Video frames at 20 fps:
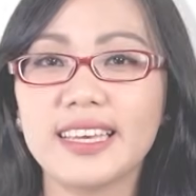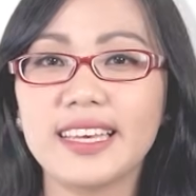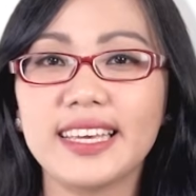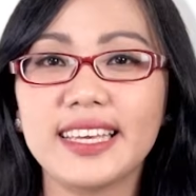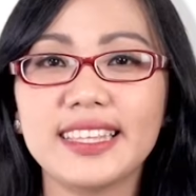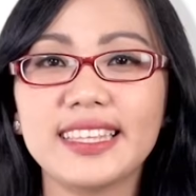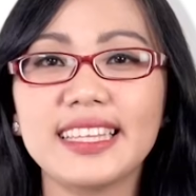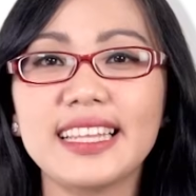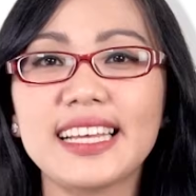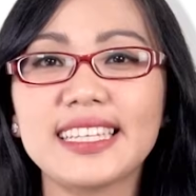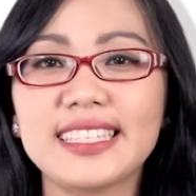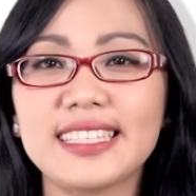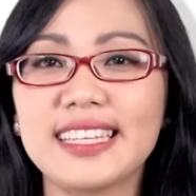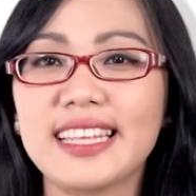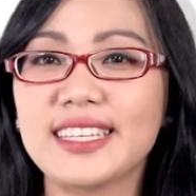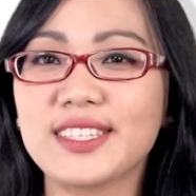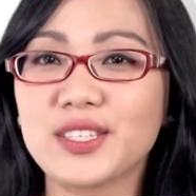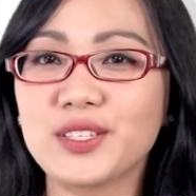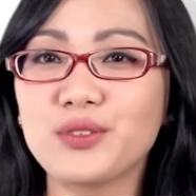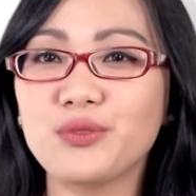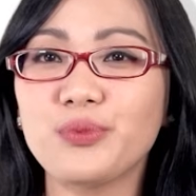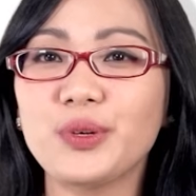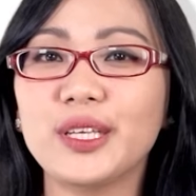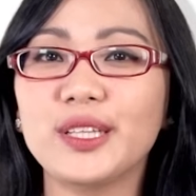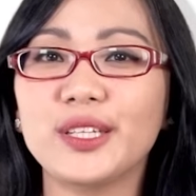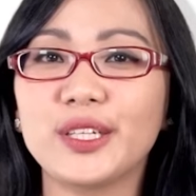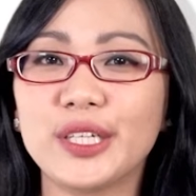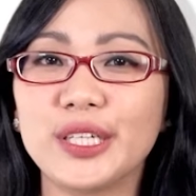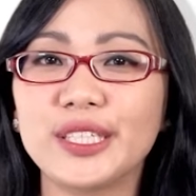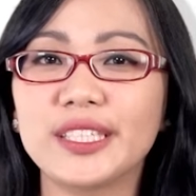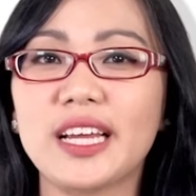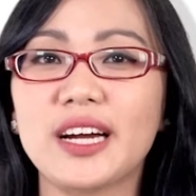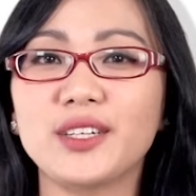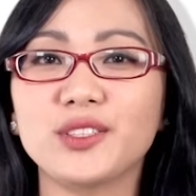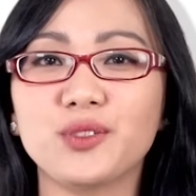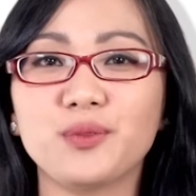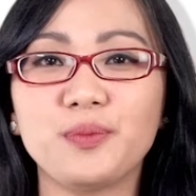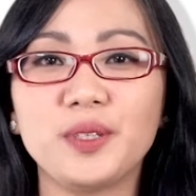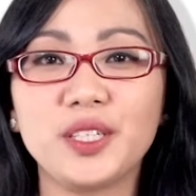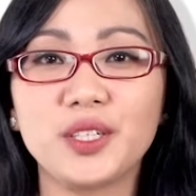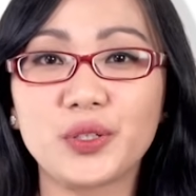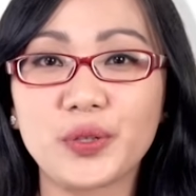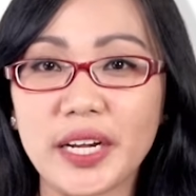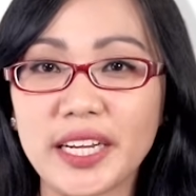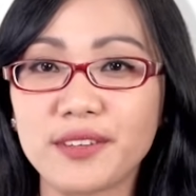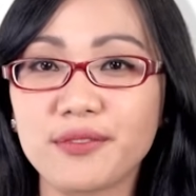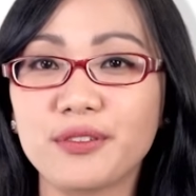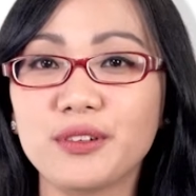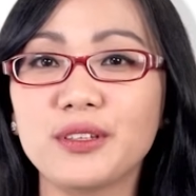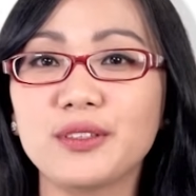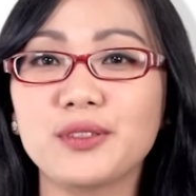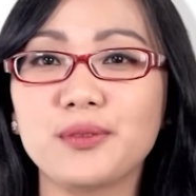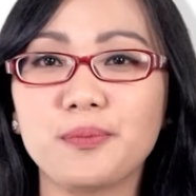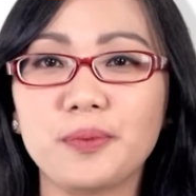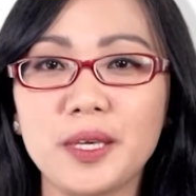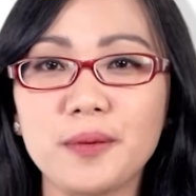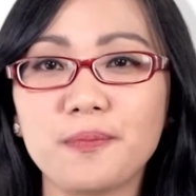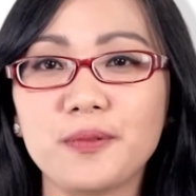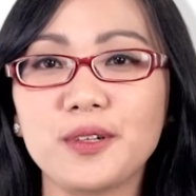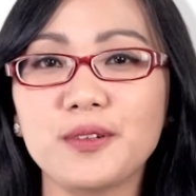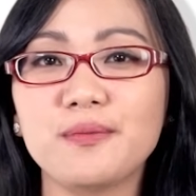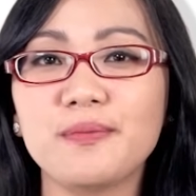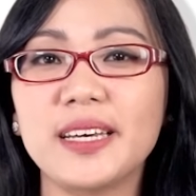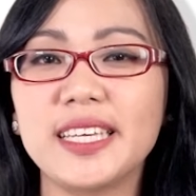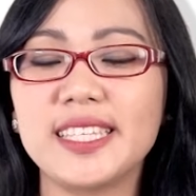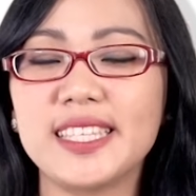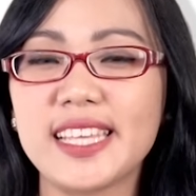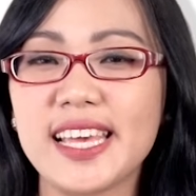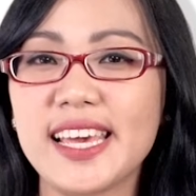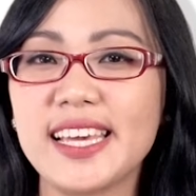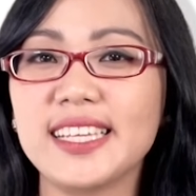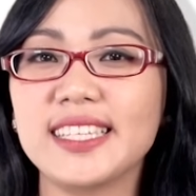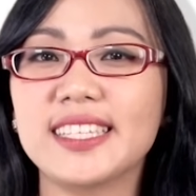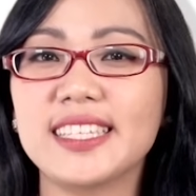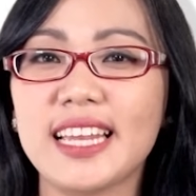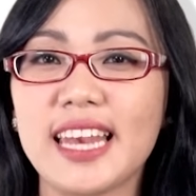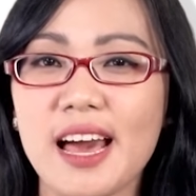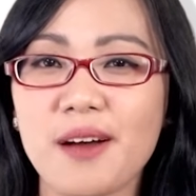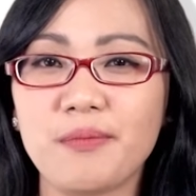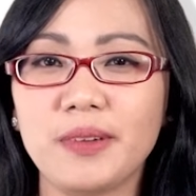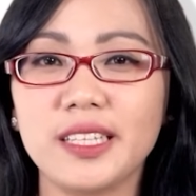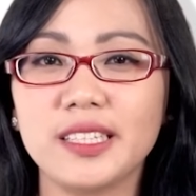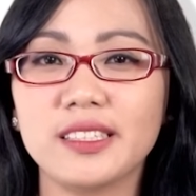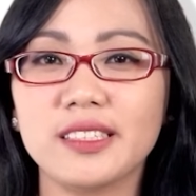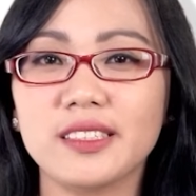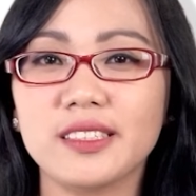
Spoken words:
In the last lesson, we learned how to be grateful to people by saying salamat.